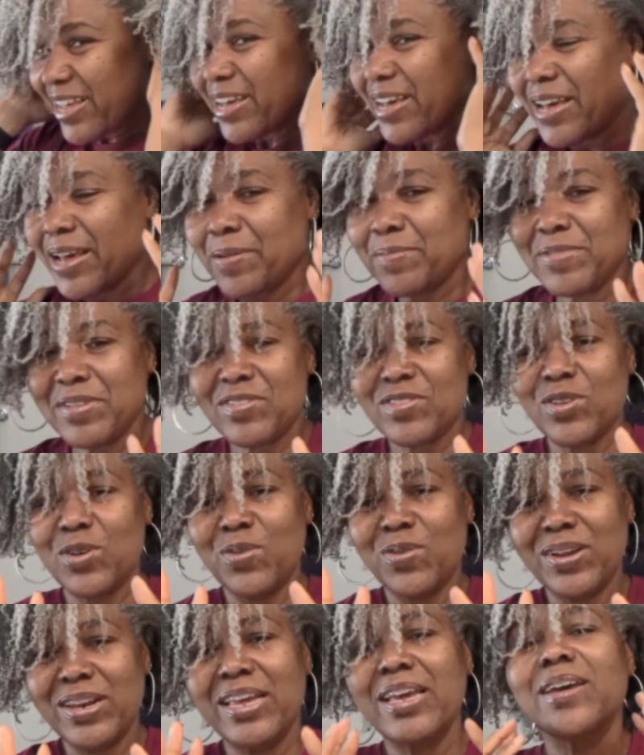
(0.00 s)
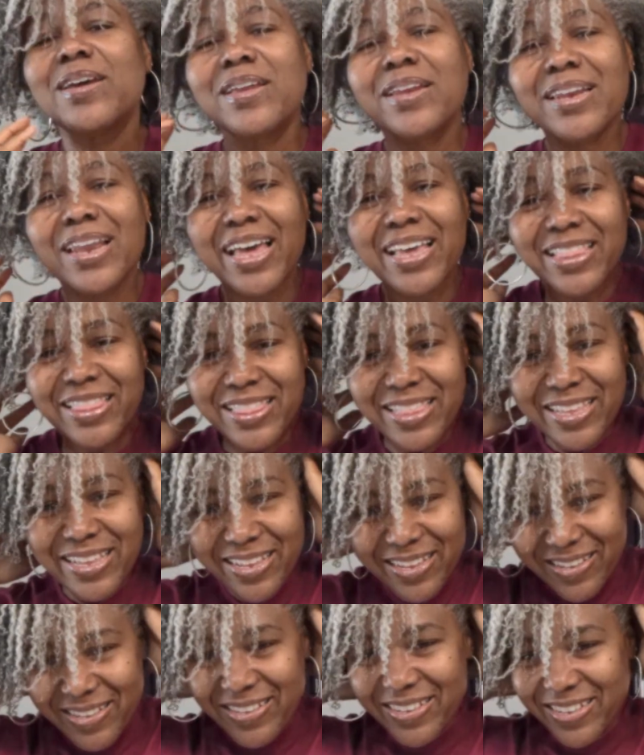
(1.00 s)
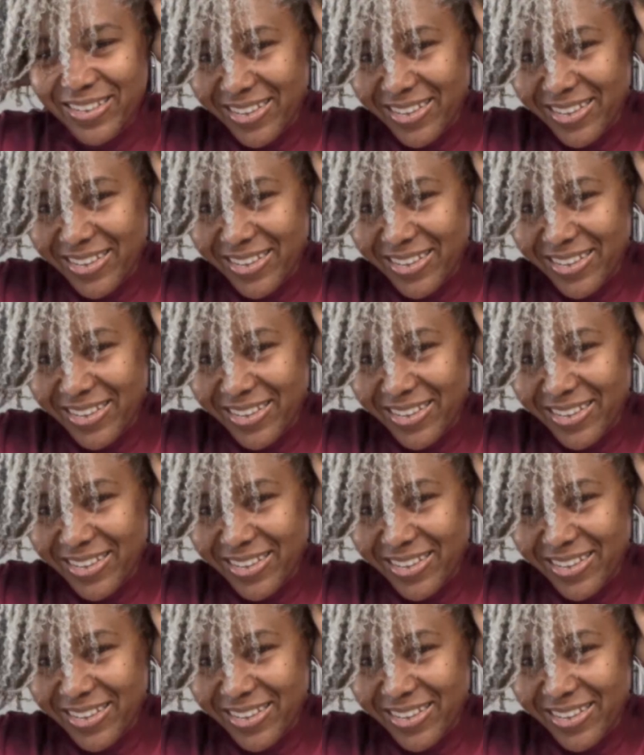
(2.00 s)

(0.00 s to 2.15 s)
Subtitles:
I'm just going in like this